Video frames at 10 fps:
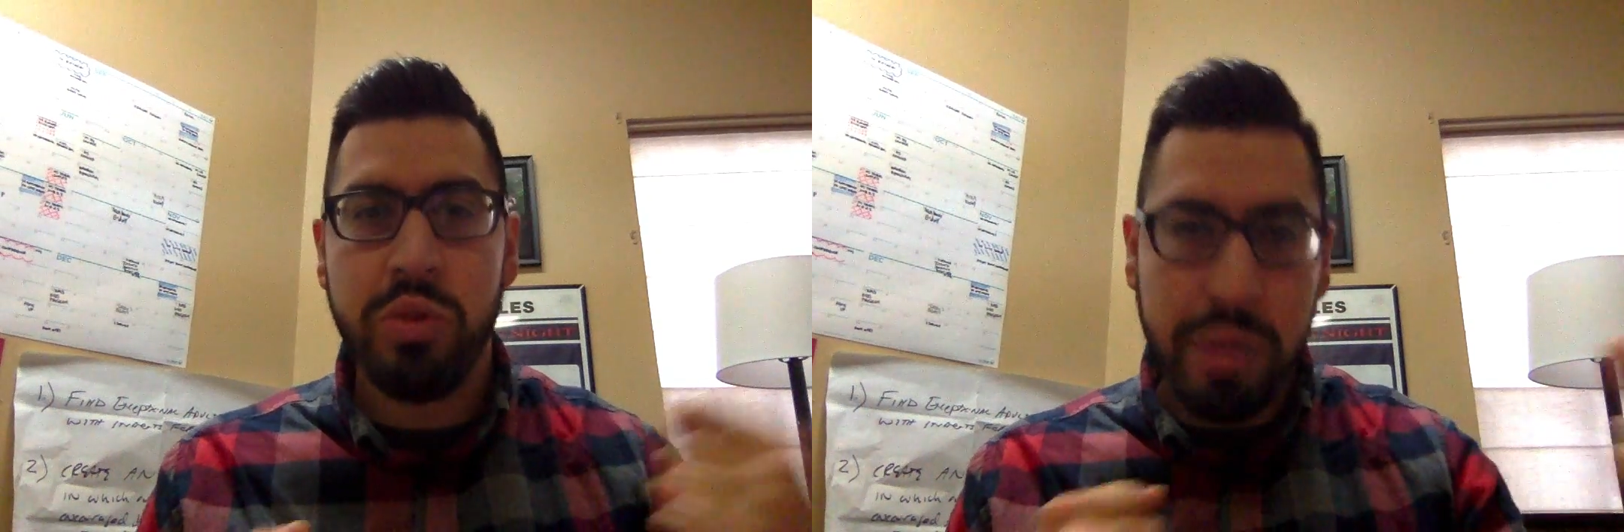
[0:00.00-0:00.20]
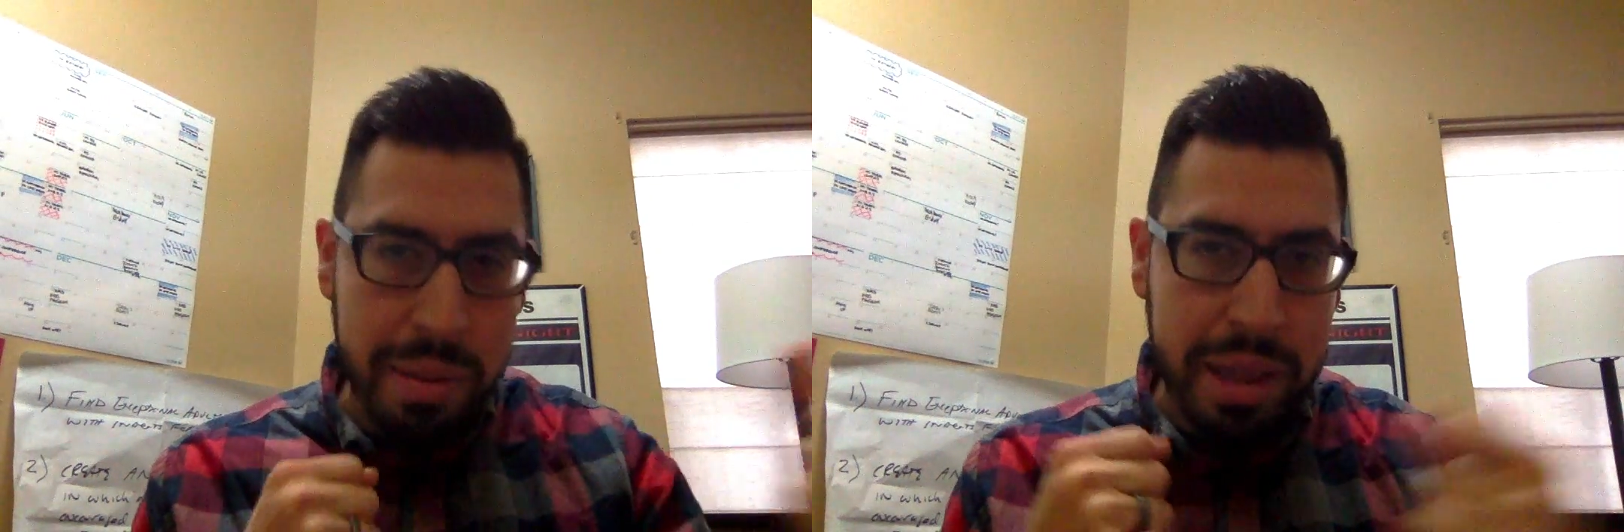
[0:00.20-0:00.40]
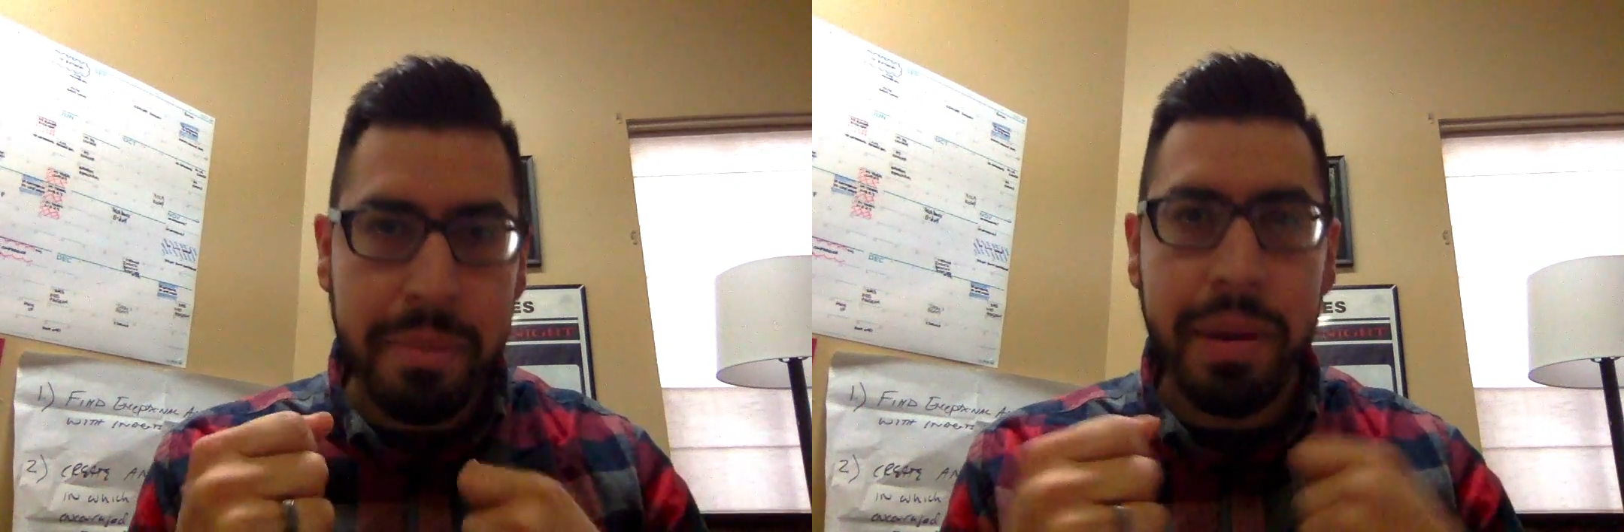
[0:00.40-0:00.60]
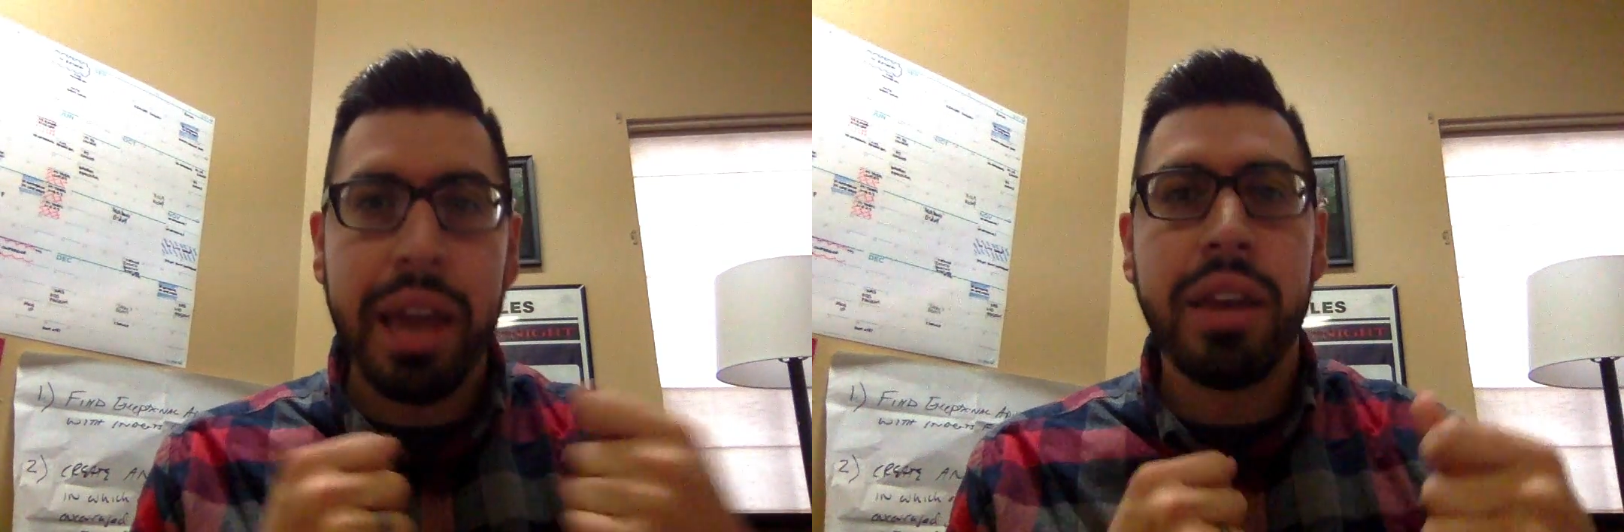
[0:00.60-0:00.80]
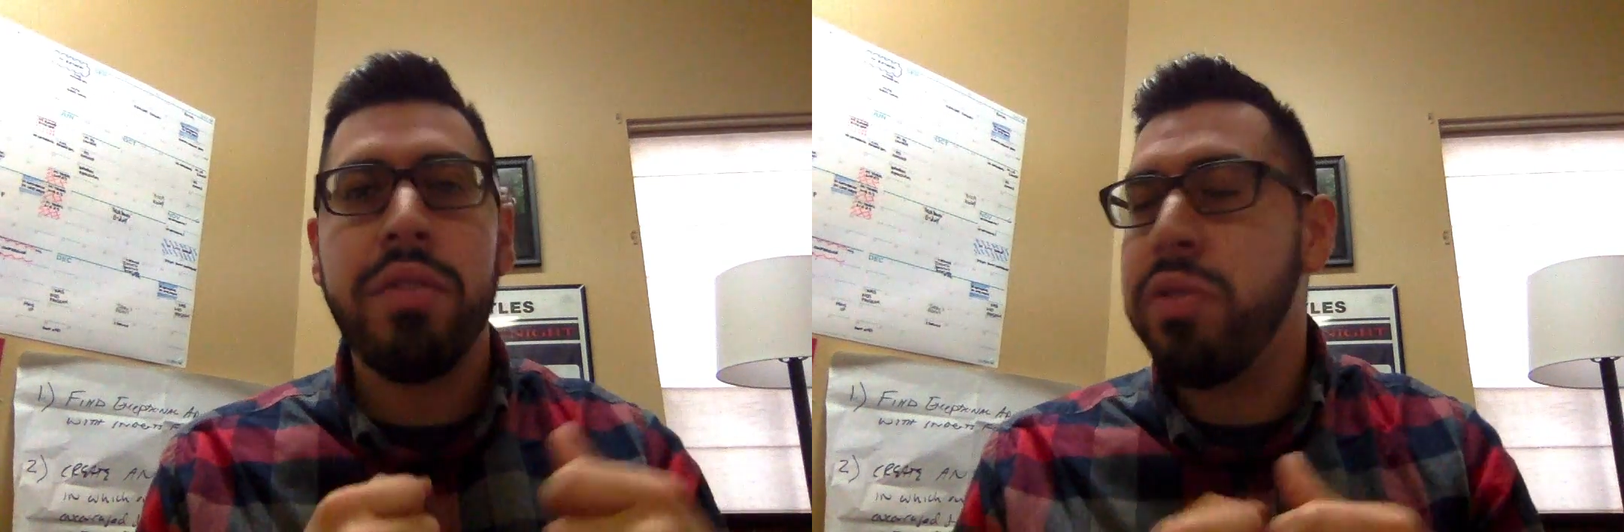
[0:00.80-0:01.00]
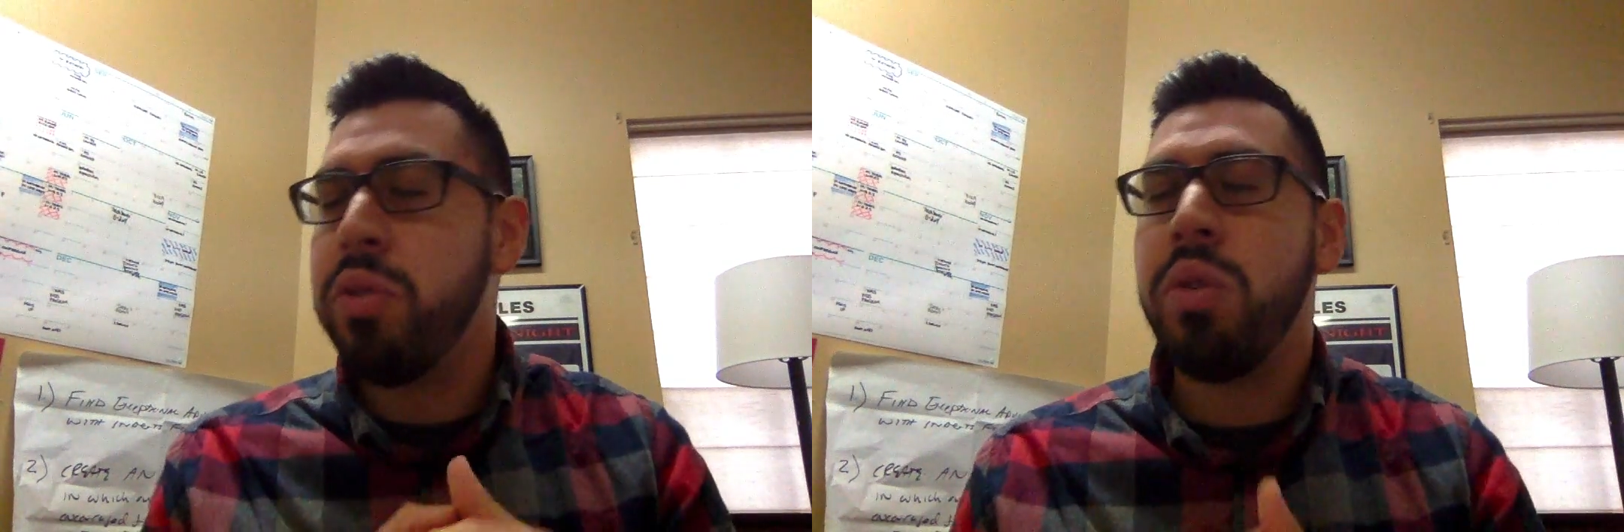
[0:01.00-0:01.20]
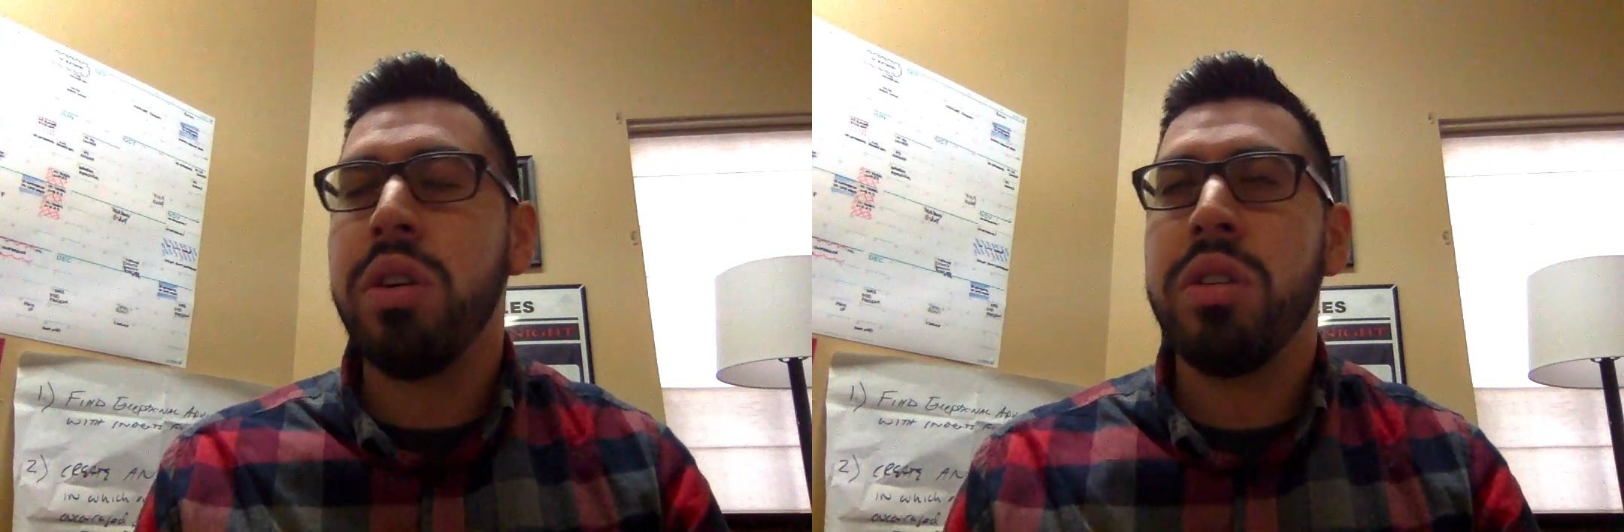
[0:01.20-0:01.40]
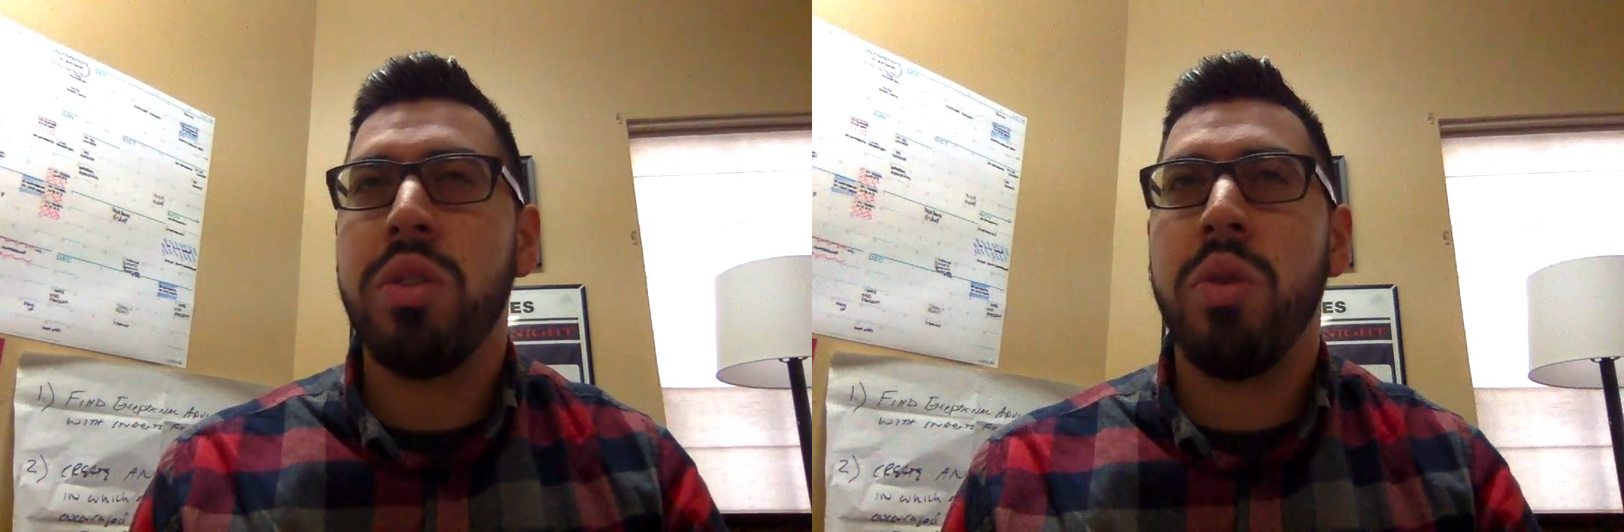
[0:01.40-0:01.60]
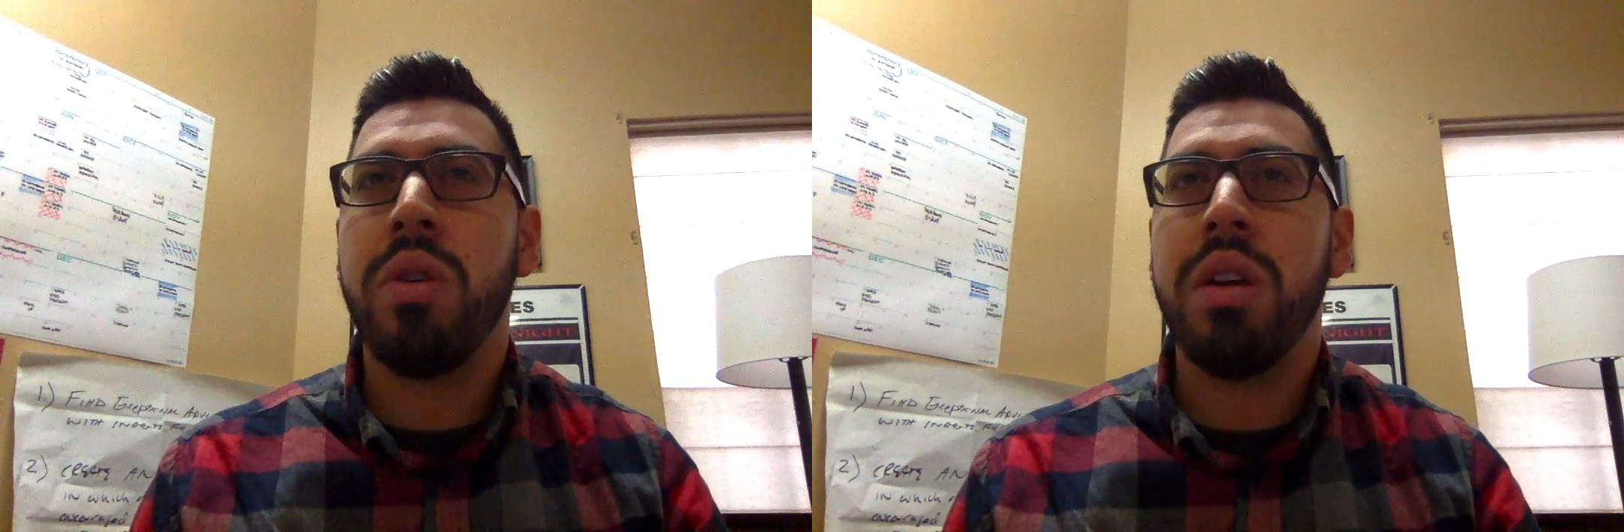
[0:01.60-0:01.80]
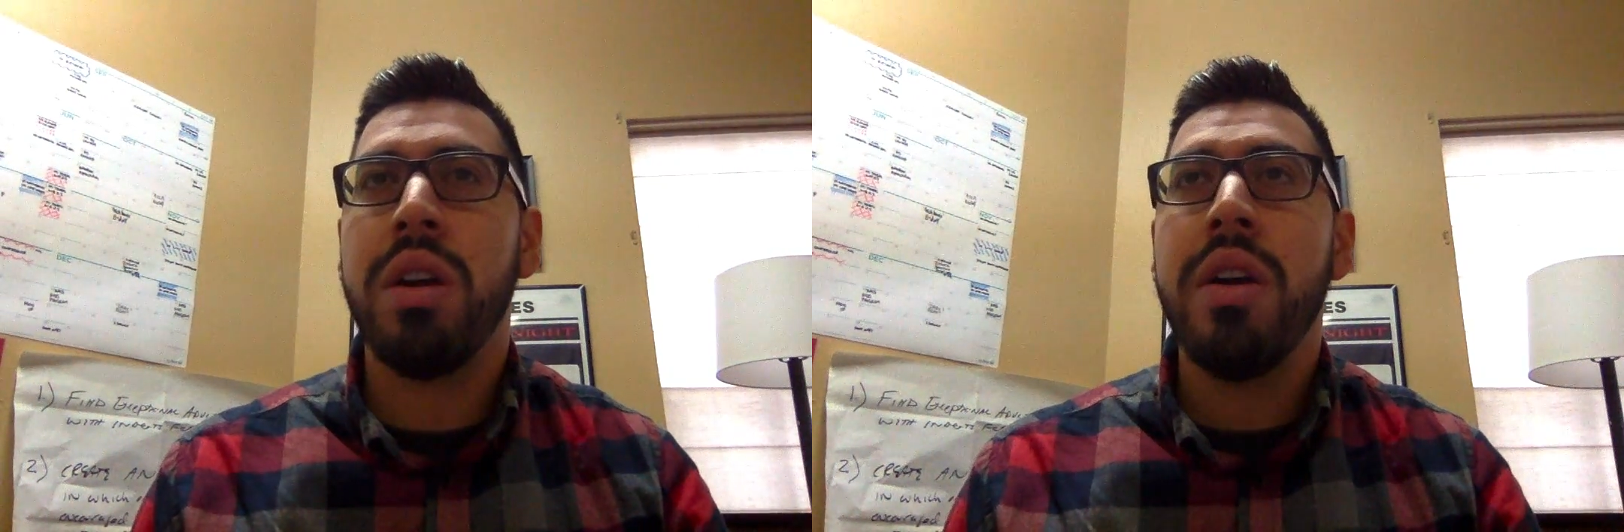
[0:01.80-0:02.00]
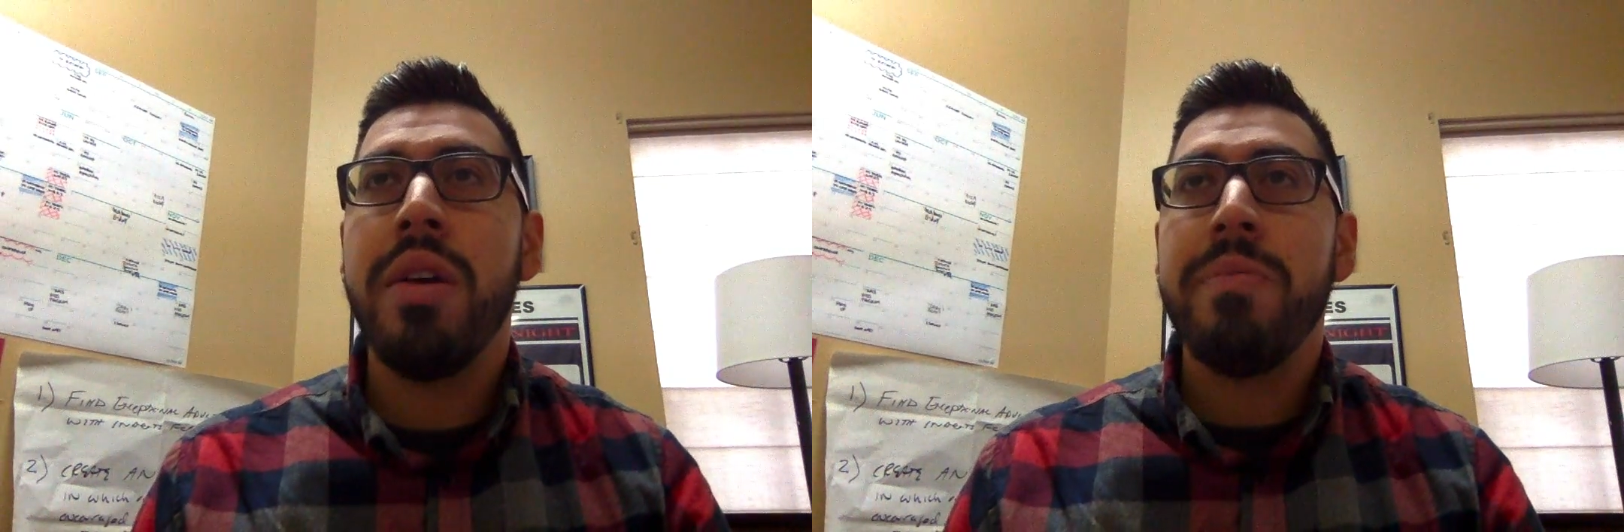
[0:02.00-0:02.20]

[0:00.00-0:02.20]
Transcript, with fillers: ribbing back and forth or